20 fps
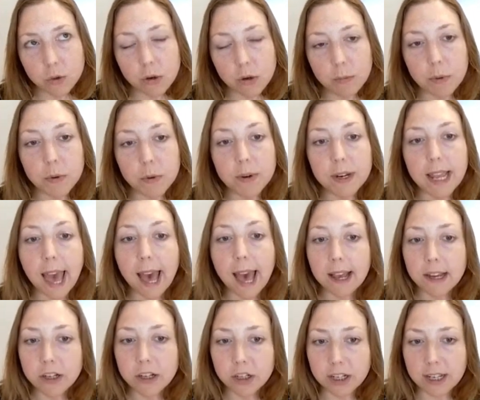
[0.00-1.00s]
trauma
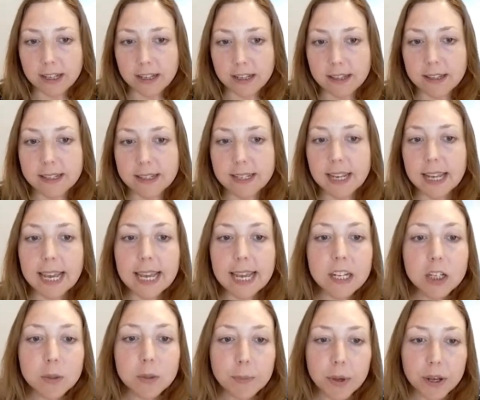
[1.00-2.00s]
reactions,
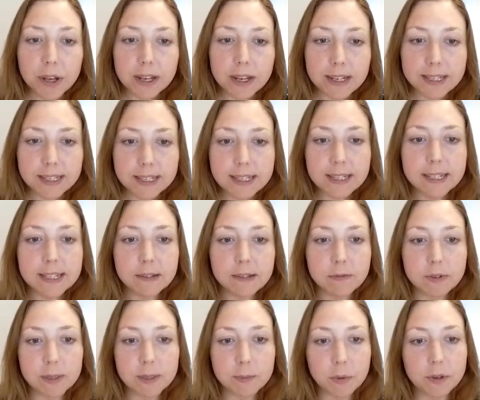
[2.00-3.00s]
each person's
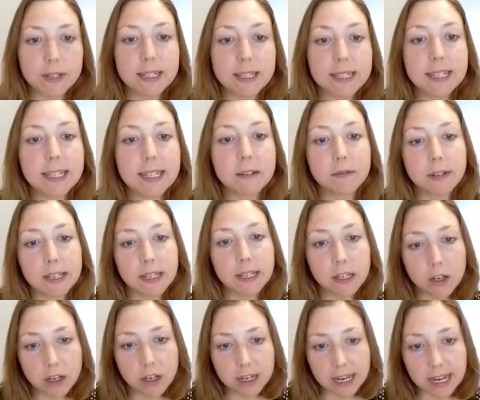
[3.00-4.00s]
response is
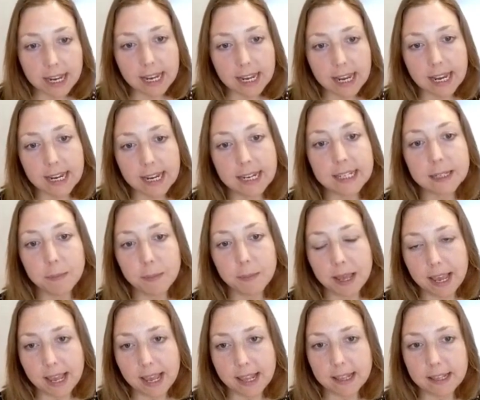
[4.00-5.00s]
really unique and it
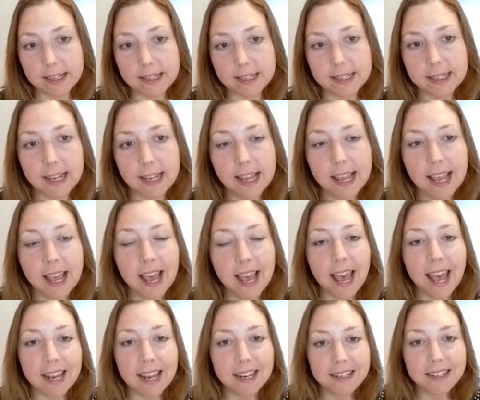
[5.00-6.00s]
depends.
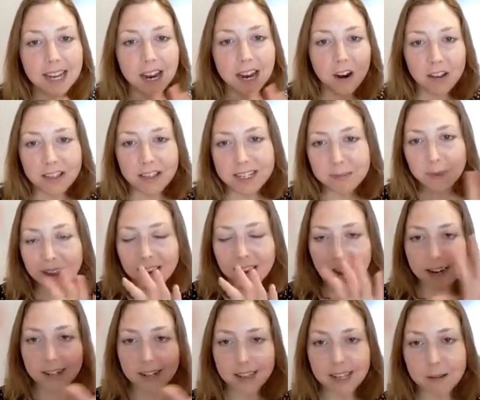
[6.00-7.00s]
And Tara, this
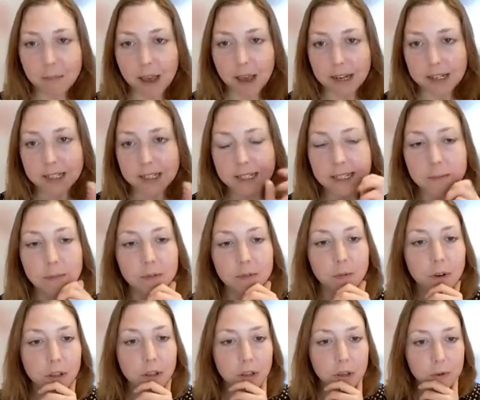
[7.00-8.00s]
might kind of link back to some
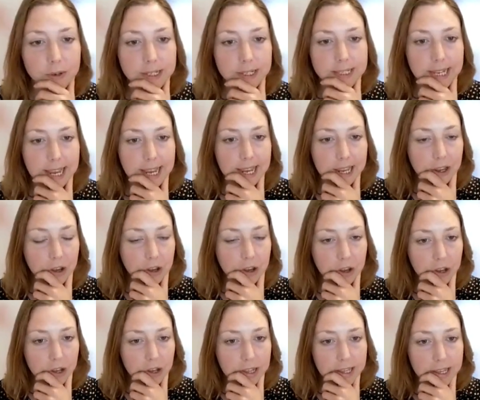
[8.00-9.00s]
of what you were saying
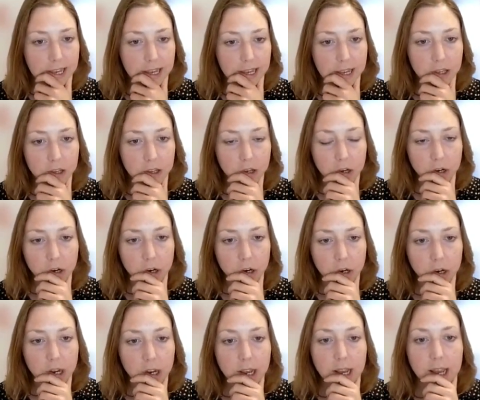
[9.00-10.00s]

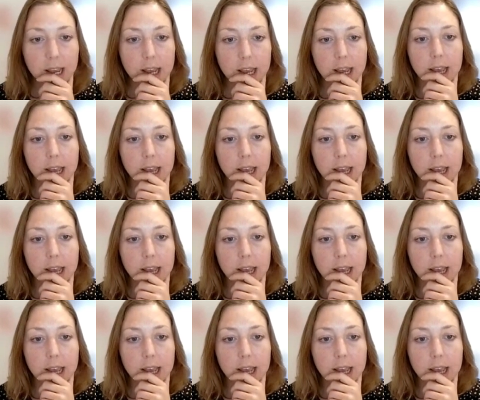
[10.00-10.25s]
earlier.